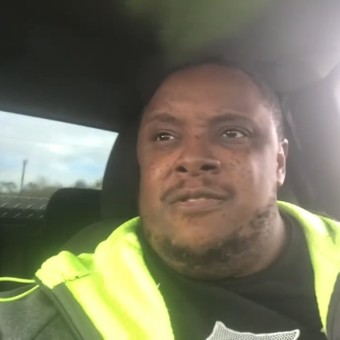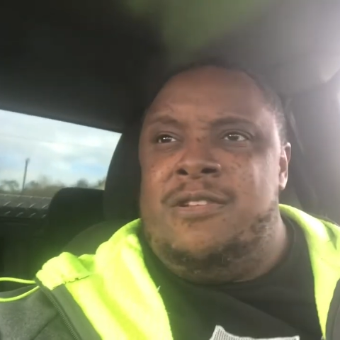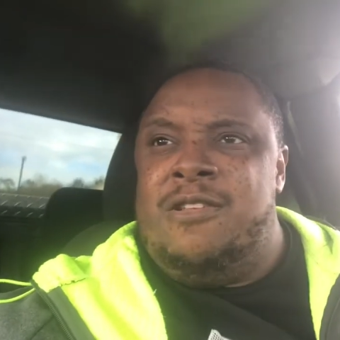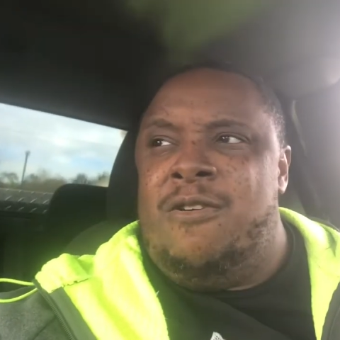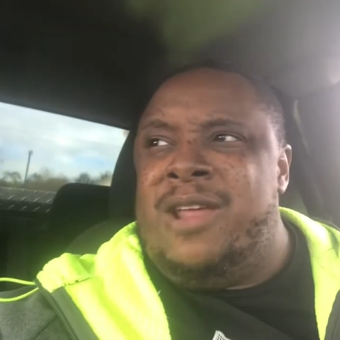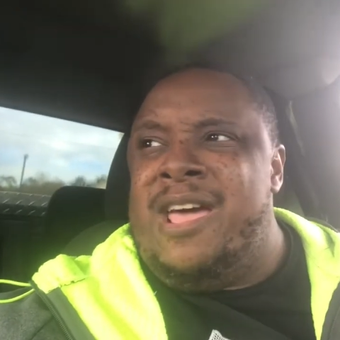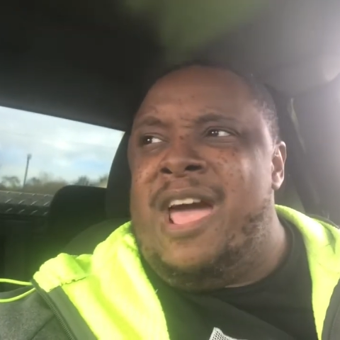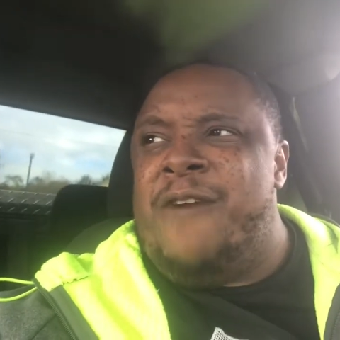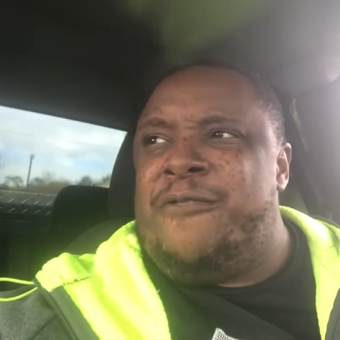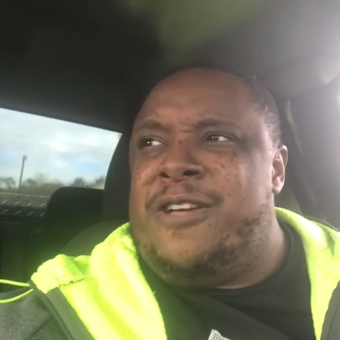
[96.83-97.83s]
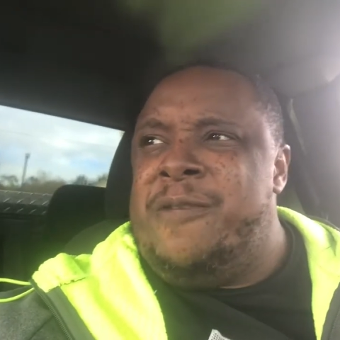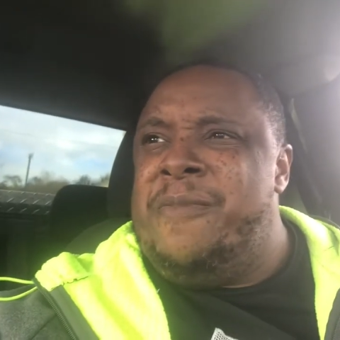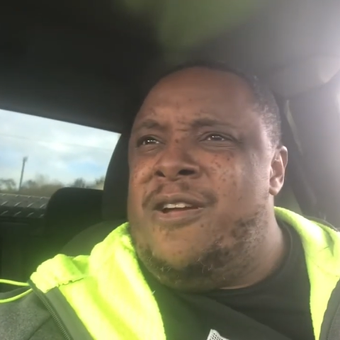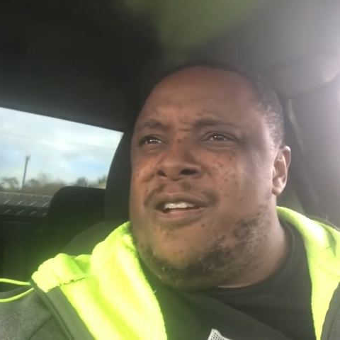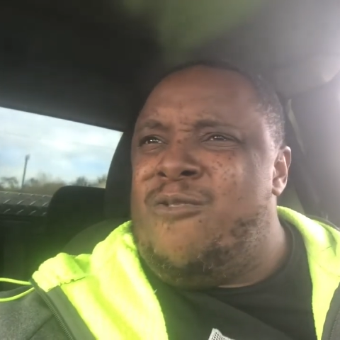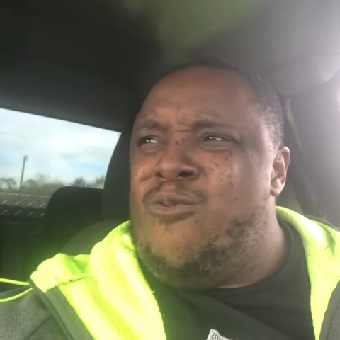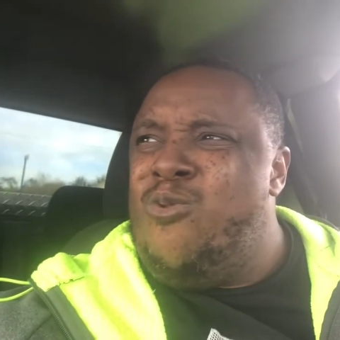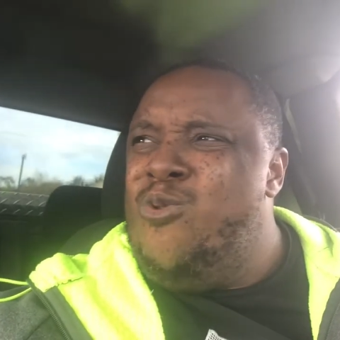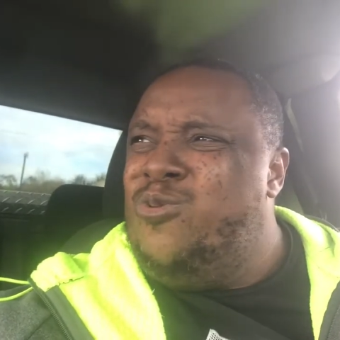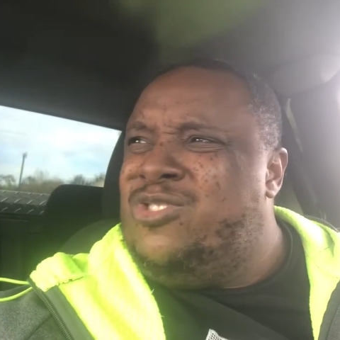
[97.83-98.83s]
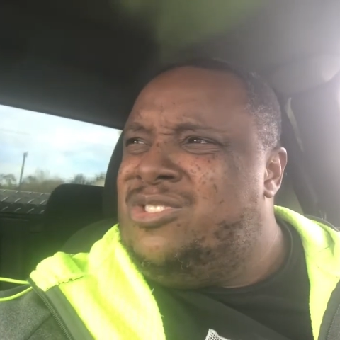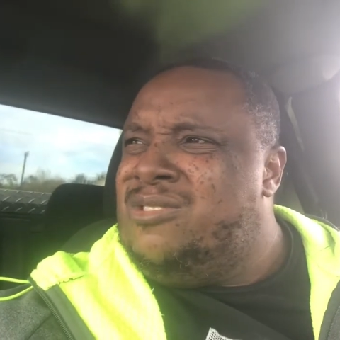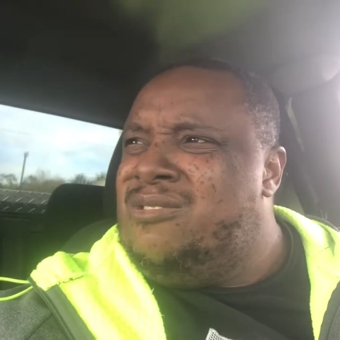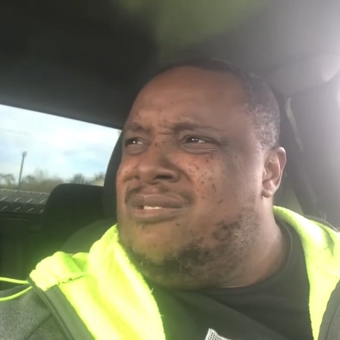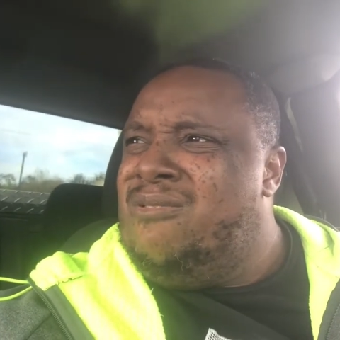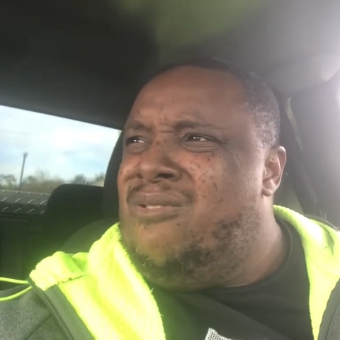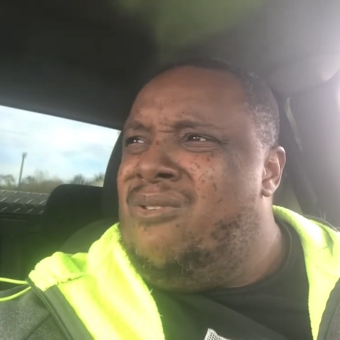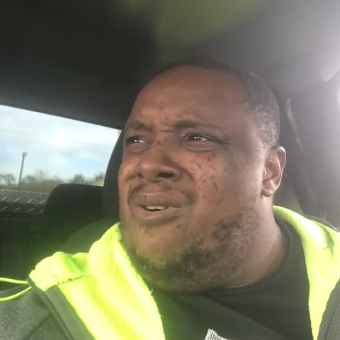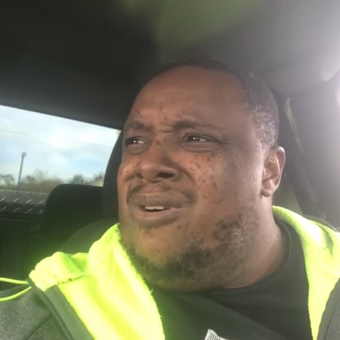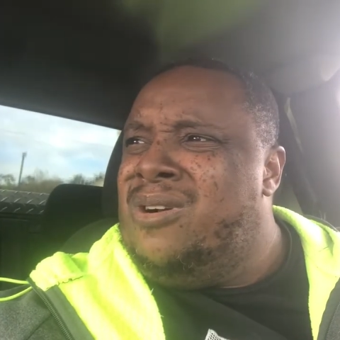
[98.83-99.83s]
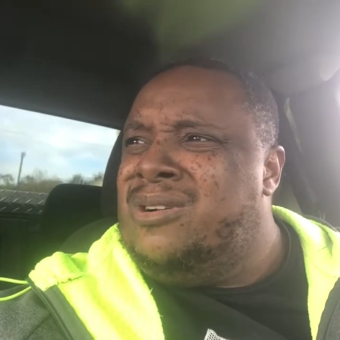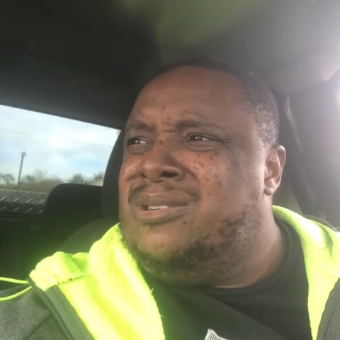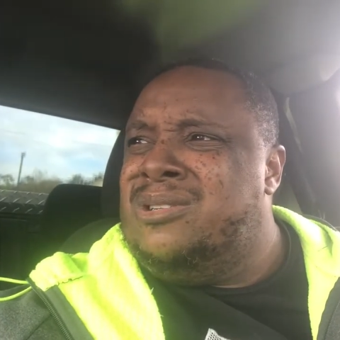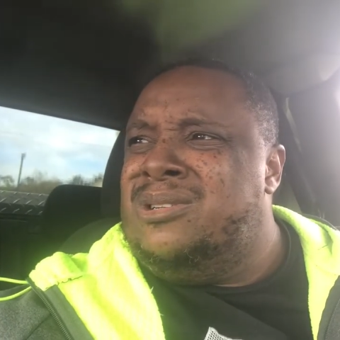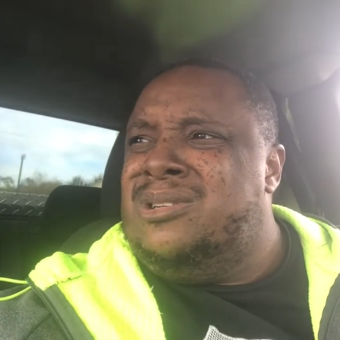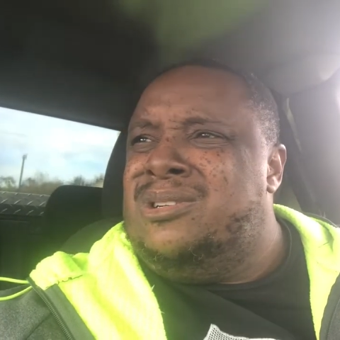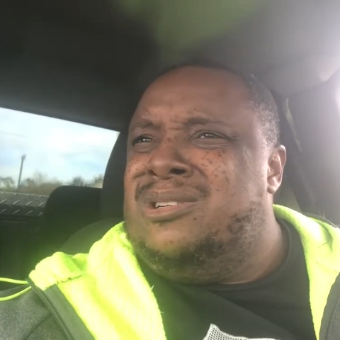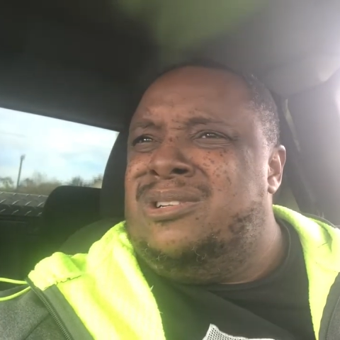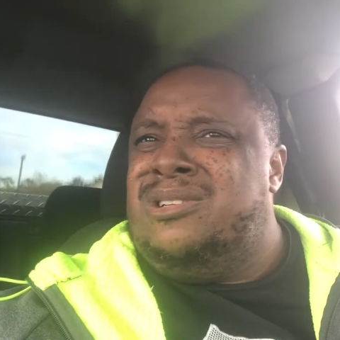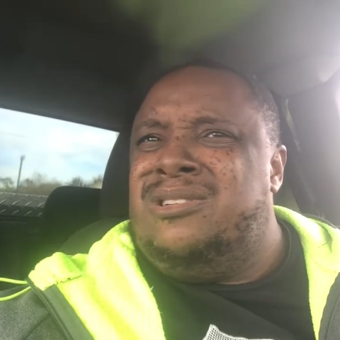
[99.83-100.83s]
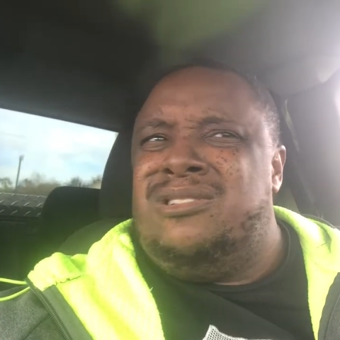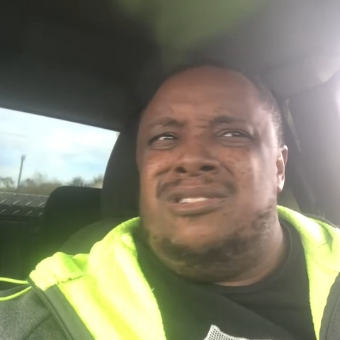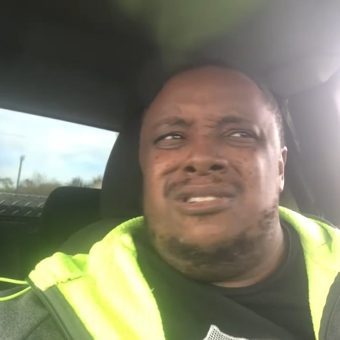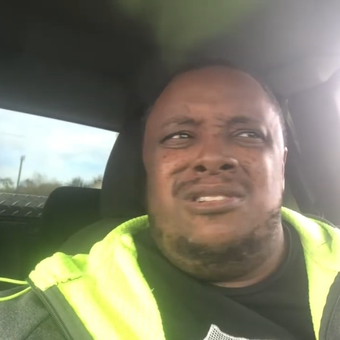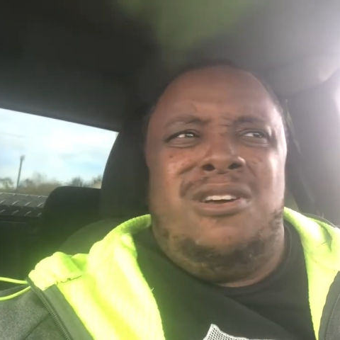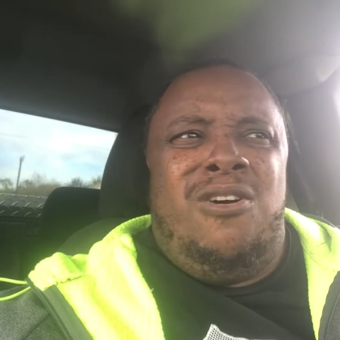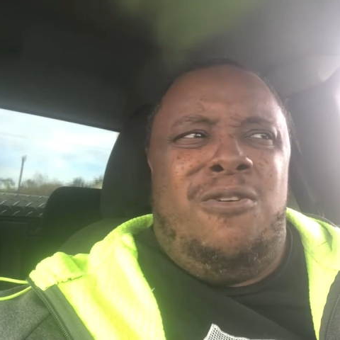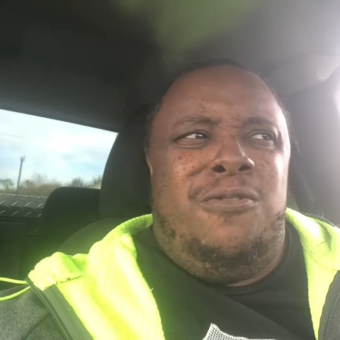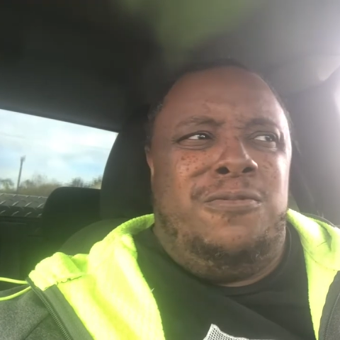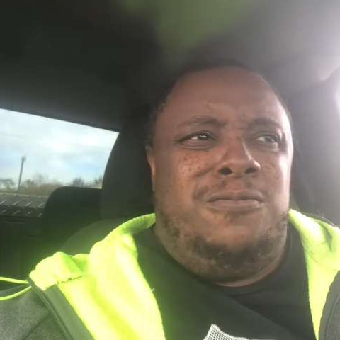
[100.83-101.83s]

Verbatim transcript: you know their African American roots or you know